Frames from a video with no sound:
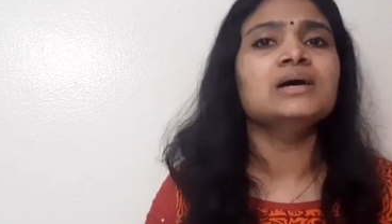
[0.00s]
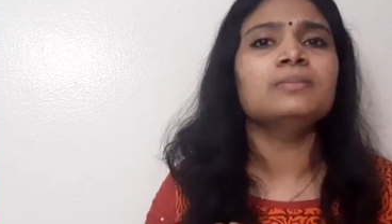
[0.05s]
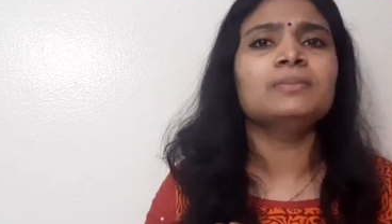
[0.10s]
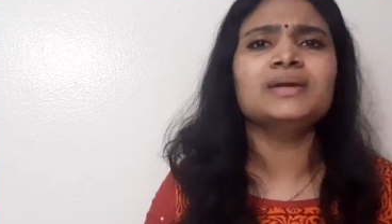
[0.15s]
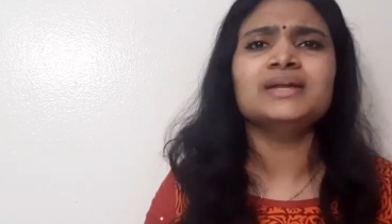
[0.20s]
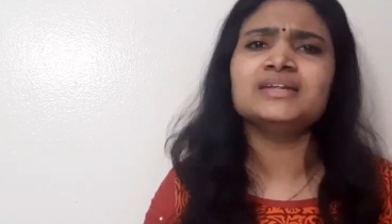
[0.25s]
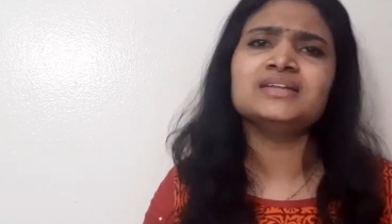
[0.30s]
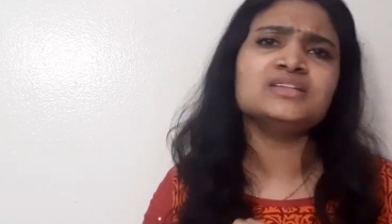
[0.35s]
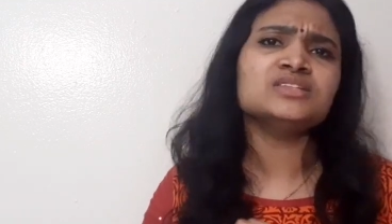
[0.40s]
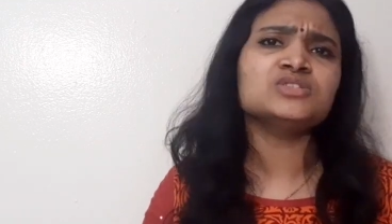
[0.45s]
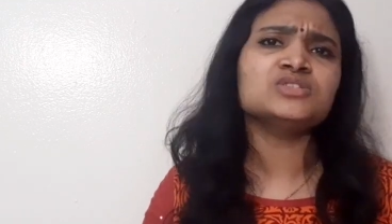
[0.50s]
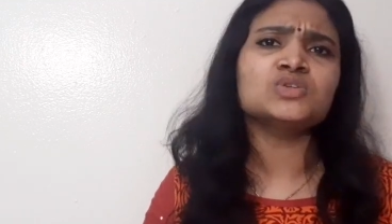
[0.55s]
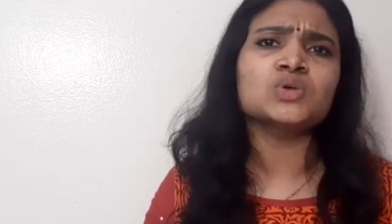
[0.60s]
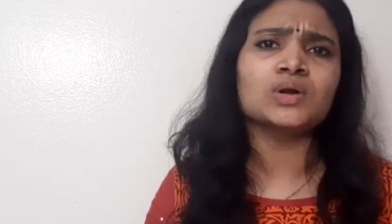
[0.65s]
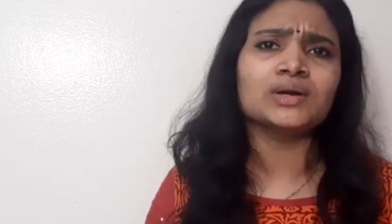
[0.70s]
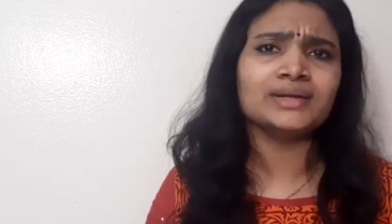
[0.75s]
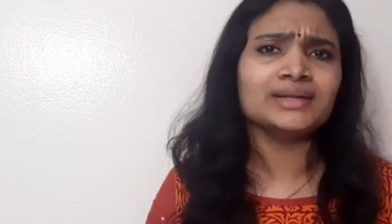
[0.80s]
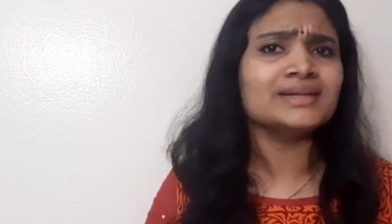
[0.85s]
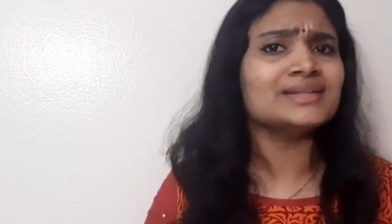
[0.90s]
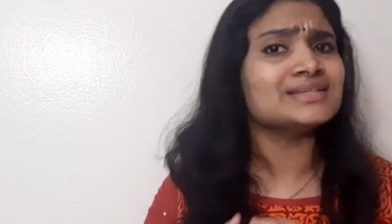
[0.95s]
but it is
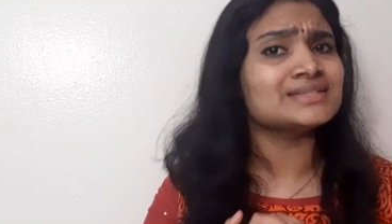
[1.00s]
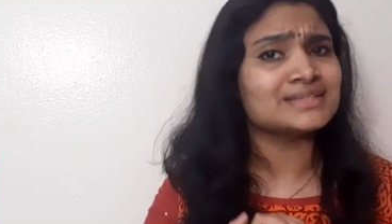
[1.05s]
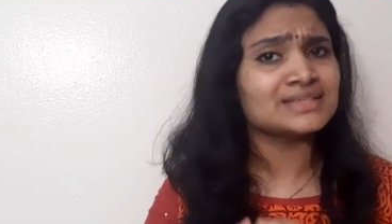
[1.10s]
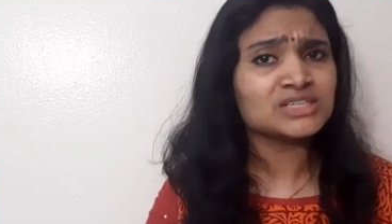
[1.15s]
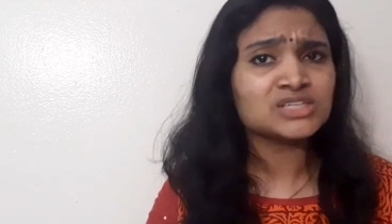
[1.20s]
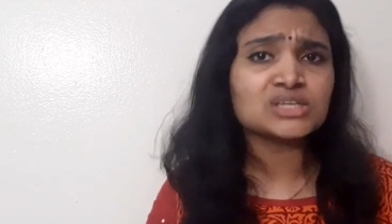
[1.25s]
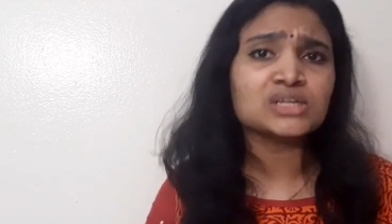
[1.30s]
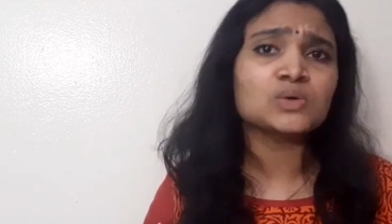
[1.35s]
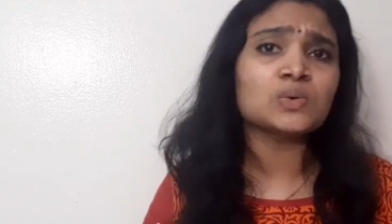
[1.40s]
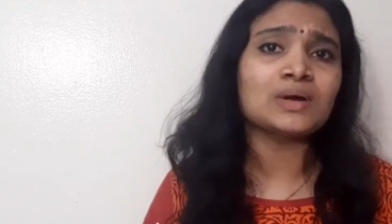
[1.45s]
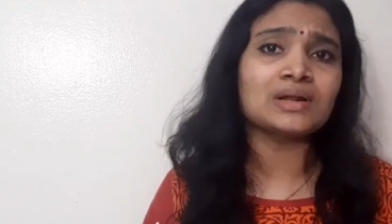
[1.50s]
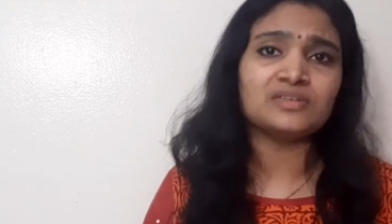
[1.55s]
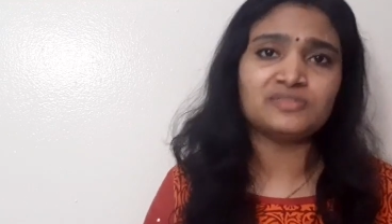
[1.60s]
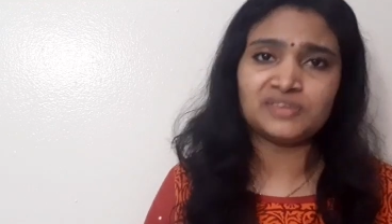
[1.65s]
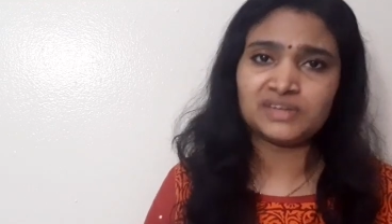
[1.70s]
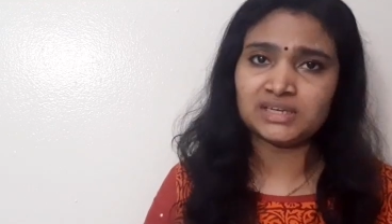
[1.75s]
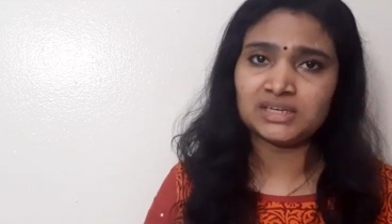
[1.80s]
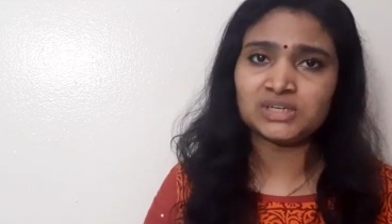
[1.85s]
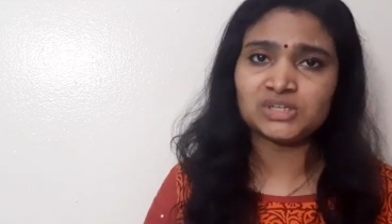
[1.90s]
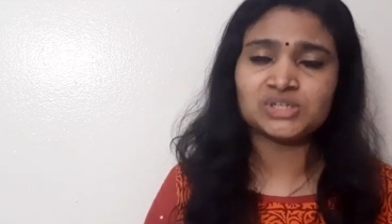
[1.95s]
not an essential
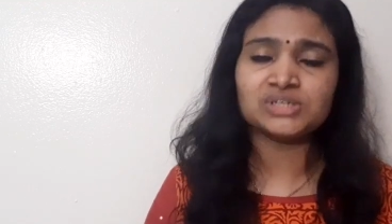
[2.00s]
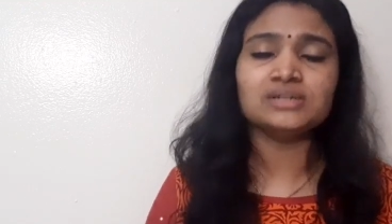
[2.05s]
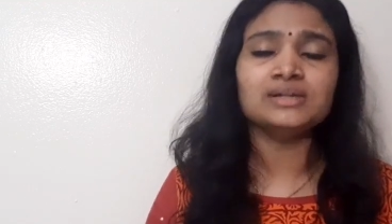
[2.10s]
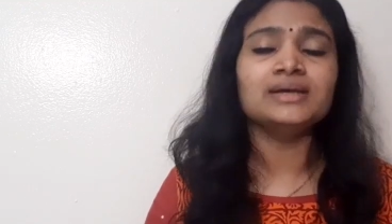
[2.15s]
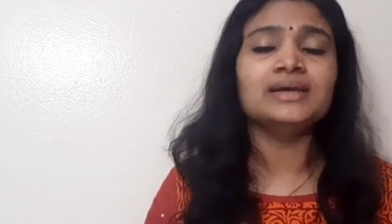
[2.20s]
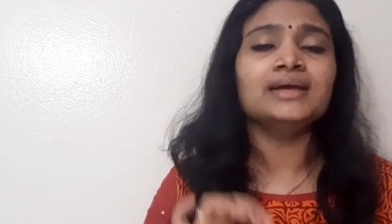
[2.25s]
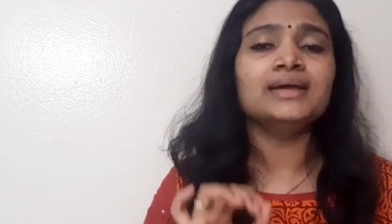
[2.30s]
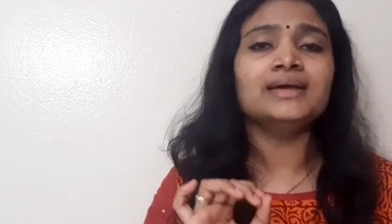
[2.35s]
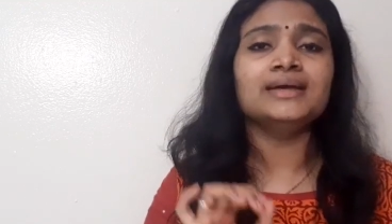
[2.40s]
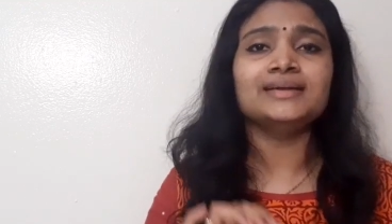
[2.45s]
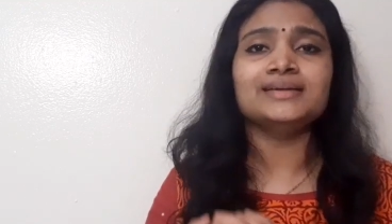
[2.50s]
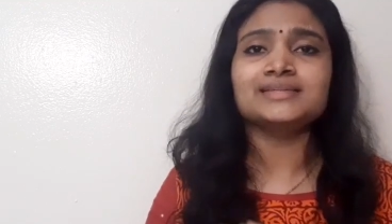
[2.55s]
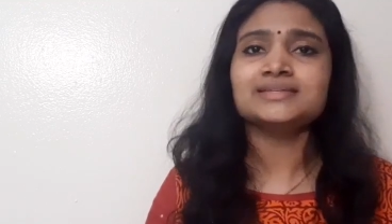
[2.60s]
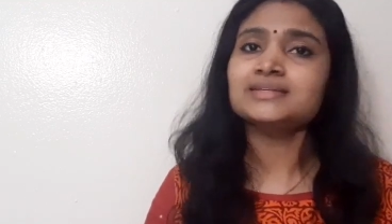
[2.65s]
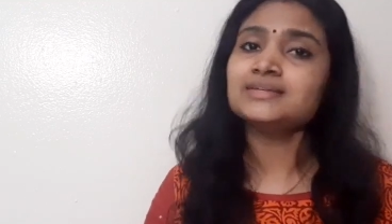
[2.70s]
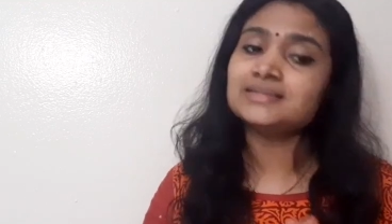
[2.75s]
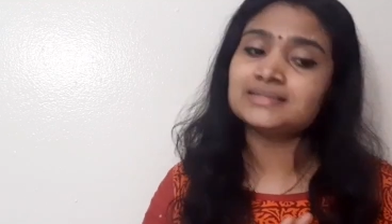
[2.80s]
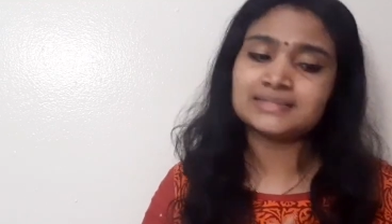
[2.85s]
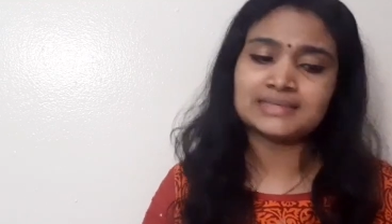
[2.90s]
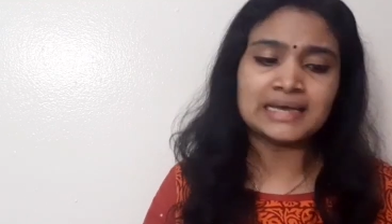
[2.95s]
qualification. It is a
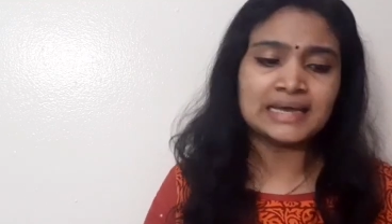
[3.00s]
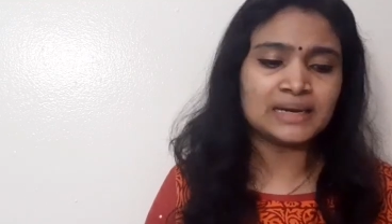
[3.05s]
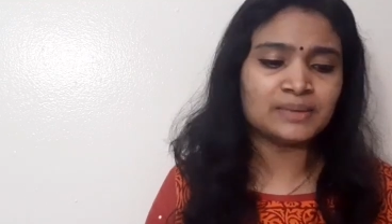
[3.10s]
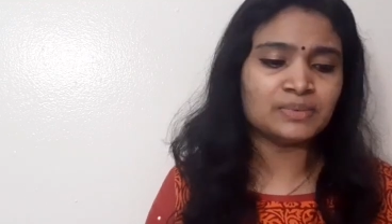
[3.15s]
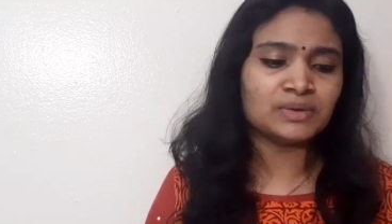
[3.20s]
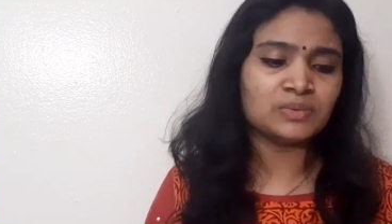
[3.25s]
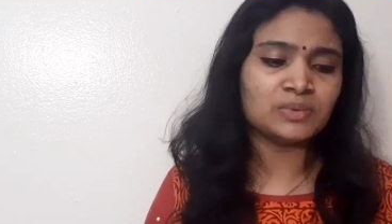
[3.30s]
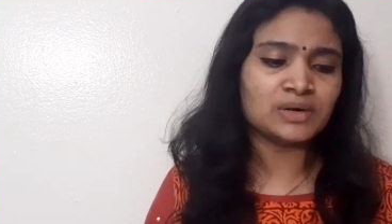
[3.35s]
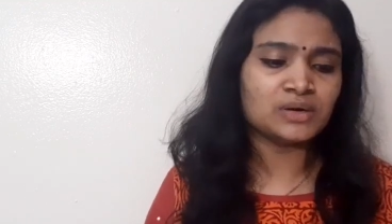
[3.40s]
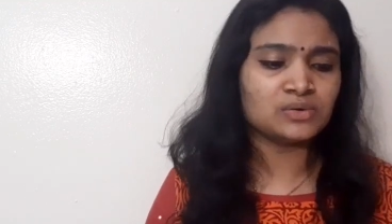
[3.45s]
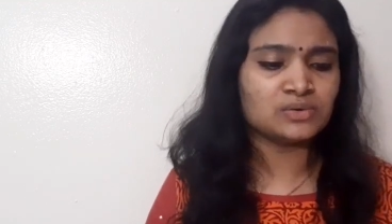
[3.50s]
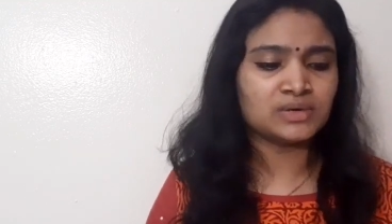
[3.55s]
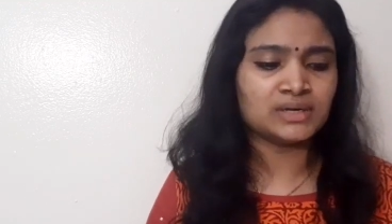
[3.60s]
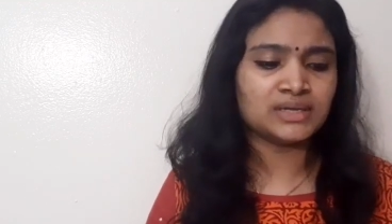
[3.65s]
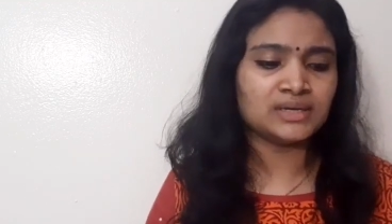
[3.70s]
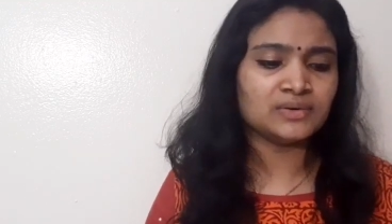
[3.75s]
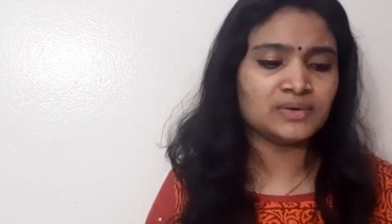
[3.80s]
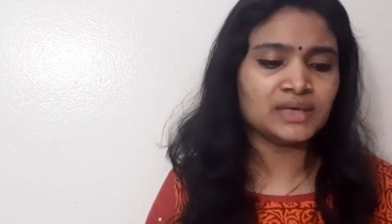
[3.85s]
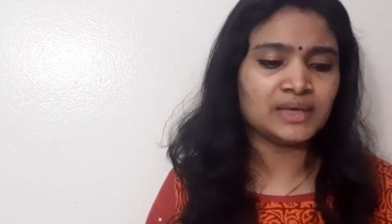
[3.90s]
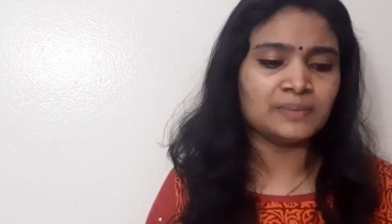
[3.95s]
desirable one only.
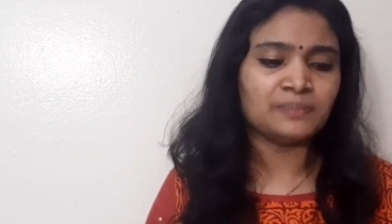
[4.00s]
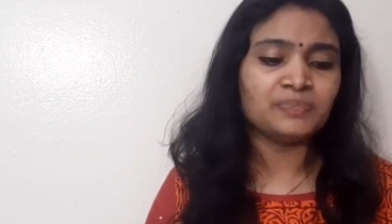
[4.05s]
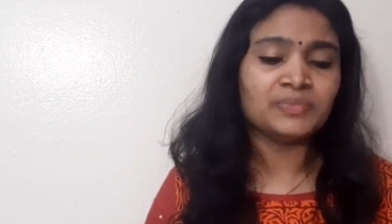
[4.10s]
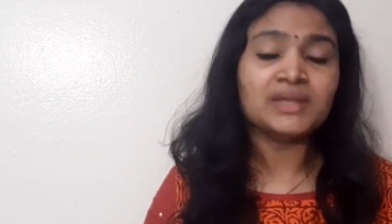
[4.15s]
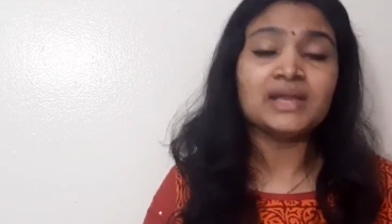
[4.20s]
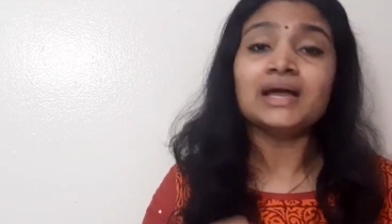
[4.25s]
Okay.